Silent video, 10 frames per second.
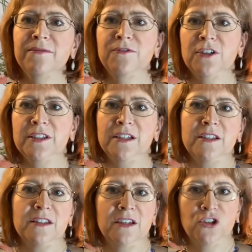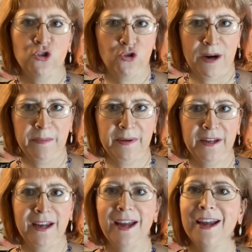versus Trump.
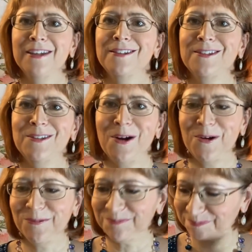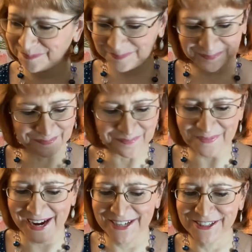So
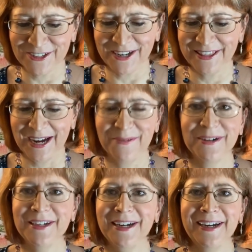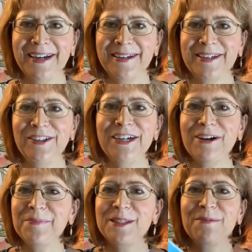I just thought that would clear
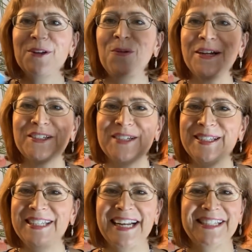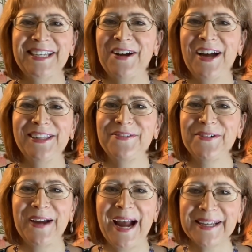up some of the questions that I see all of you
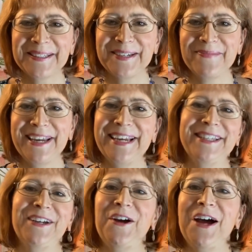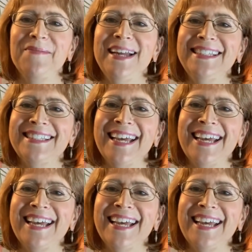asking me in the comments.